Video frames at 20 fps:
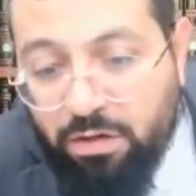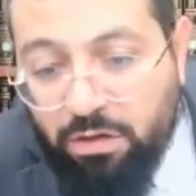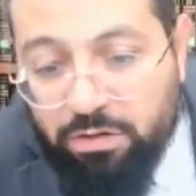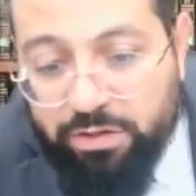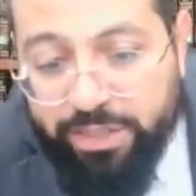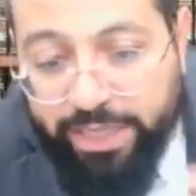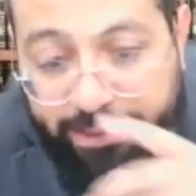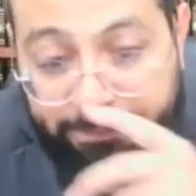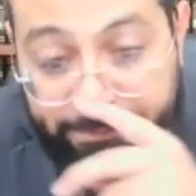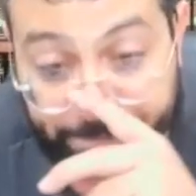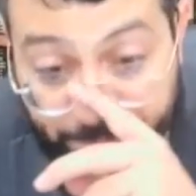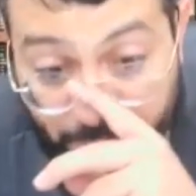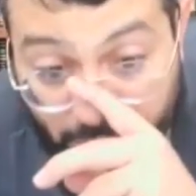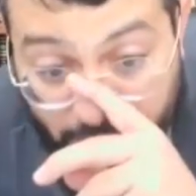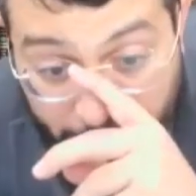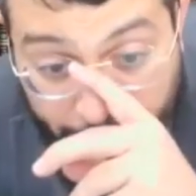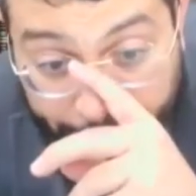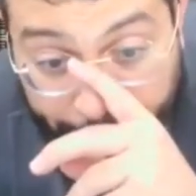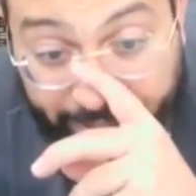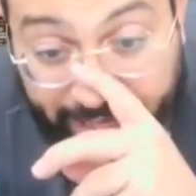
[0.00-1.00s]
Okay,
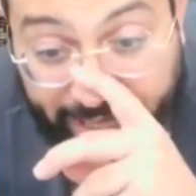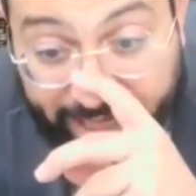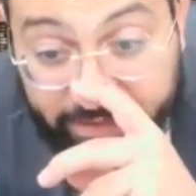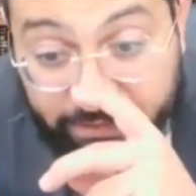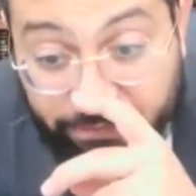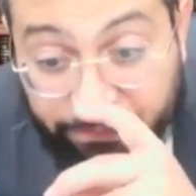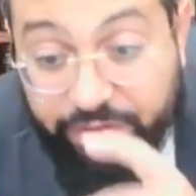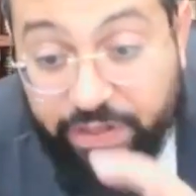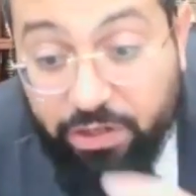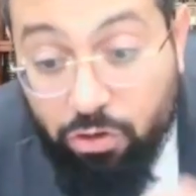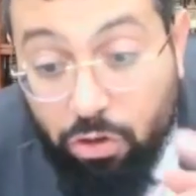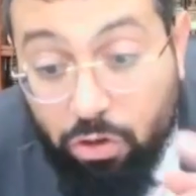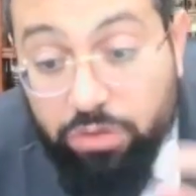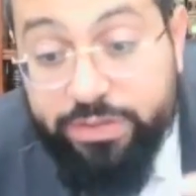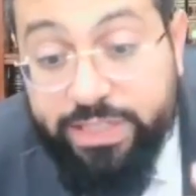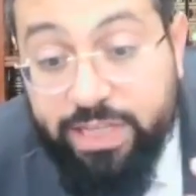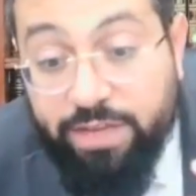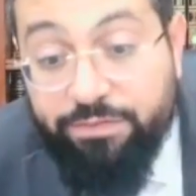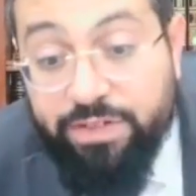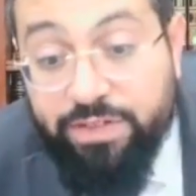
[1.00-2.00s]
but the
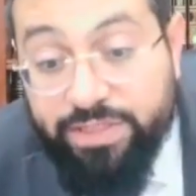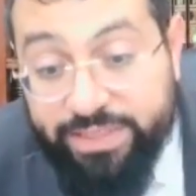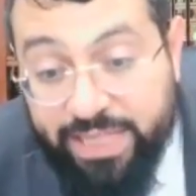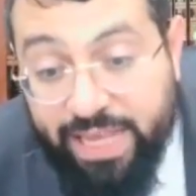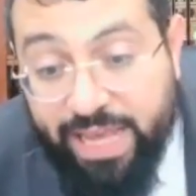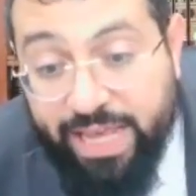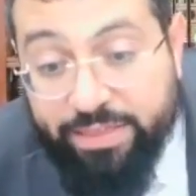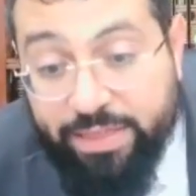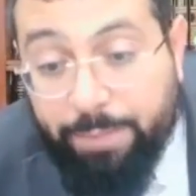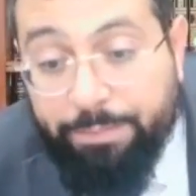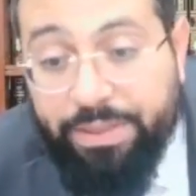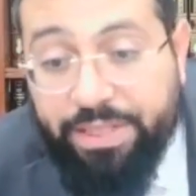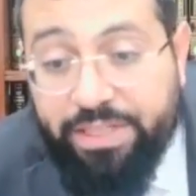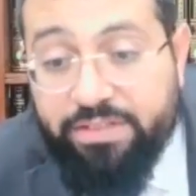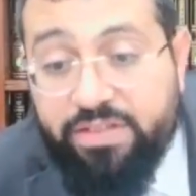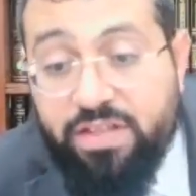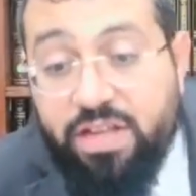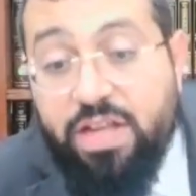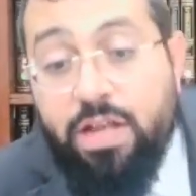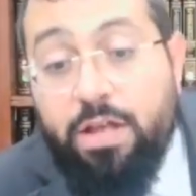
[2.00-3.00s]
loze v'zeh that
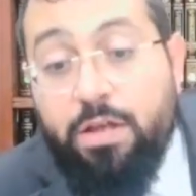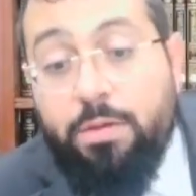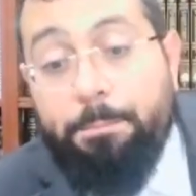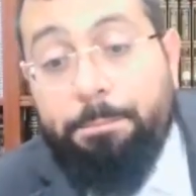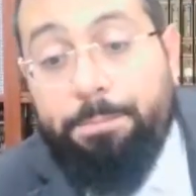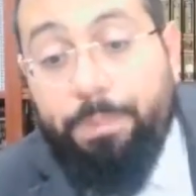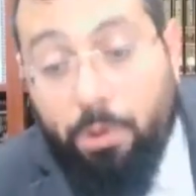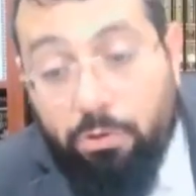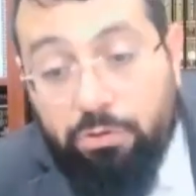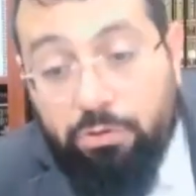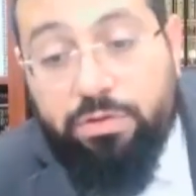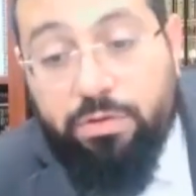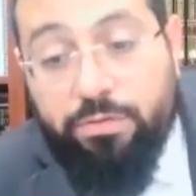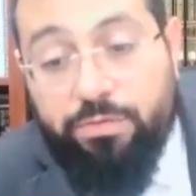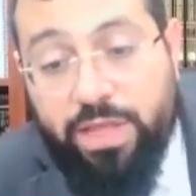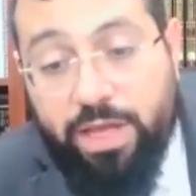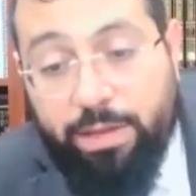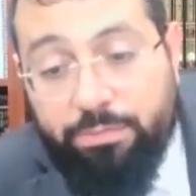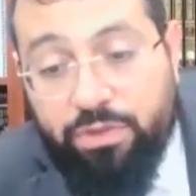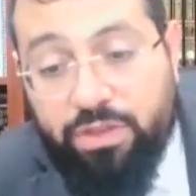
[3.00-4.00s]
means both
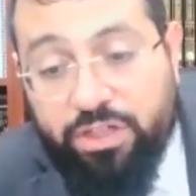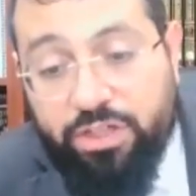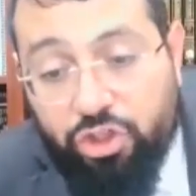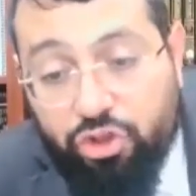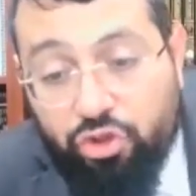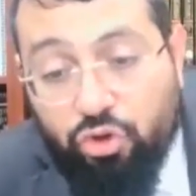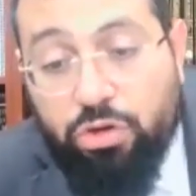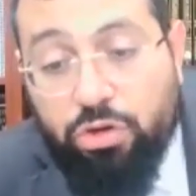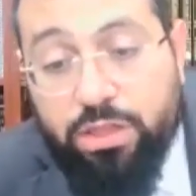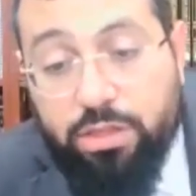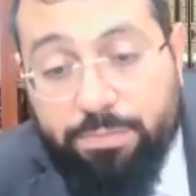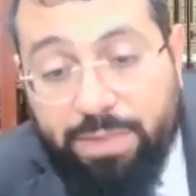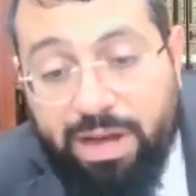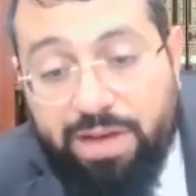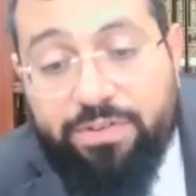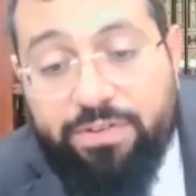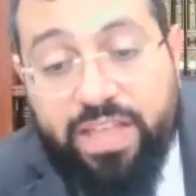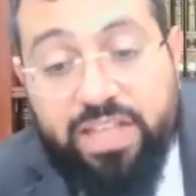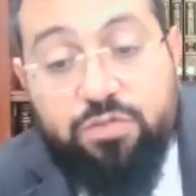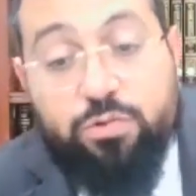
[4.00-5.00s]
of them, the shor and the
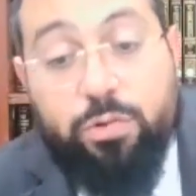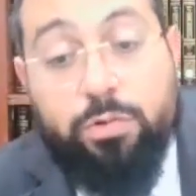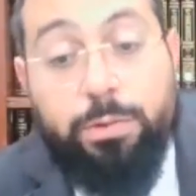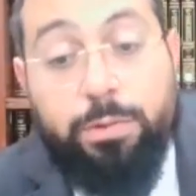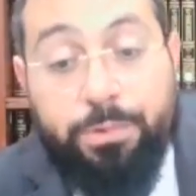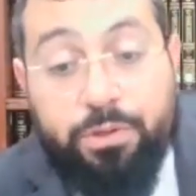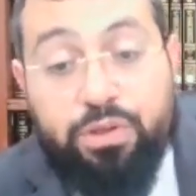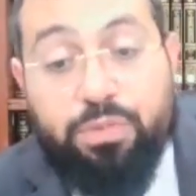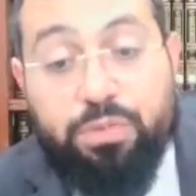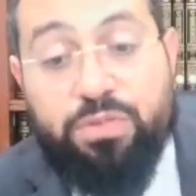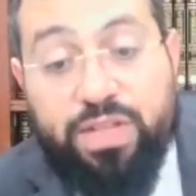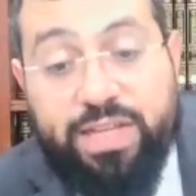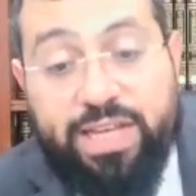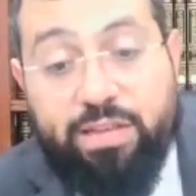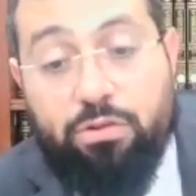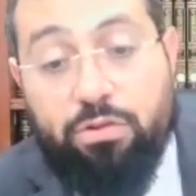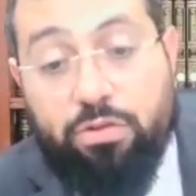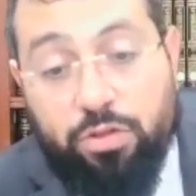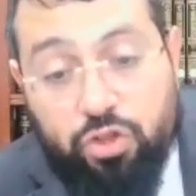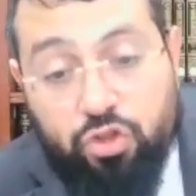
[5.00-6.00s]
mave, that's why we put them
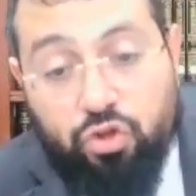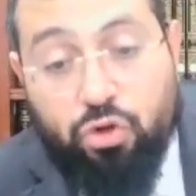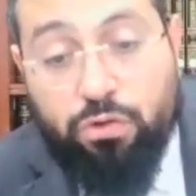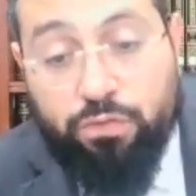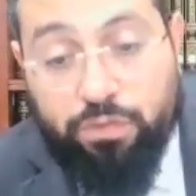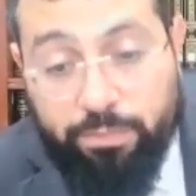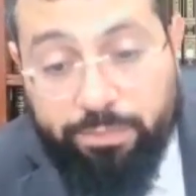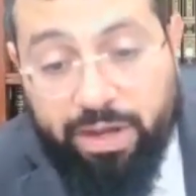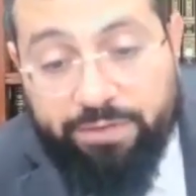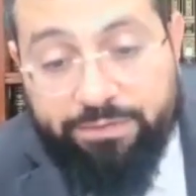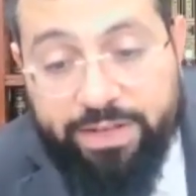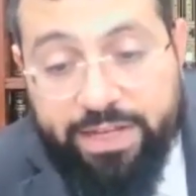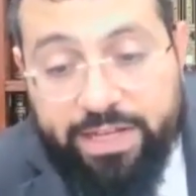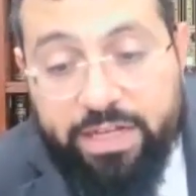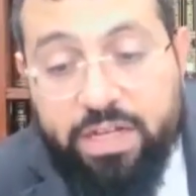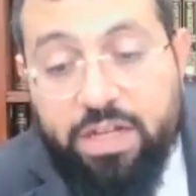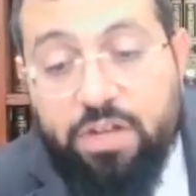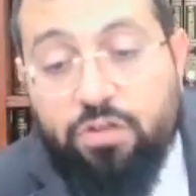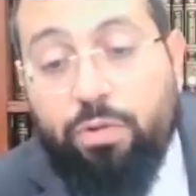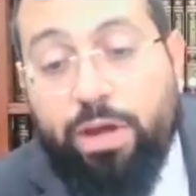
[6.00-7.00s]
together, the shor of the mave,
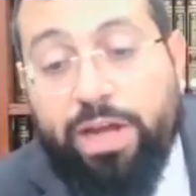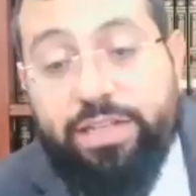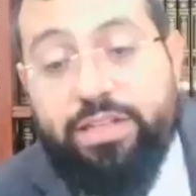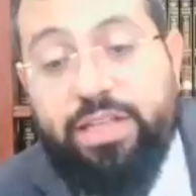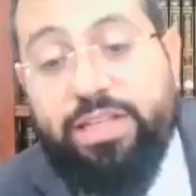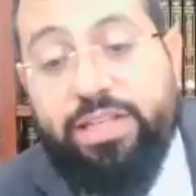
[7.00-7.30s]
right?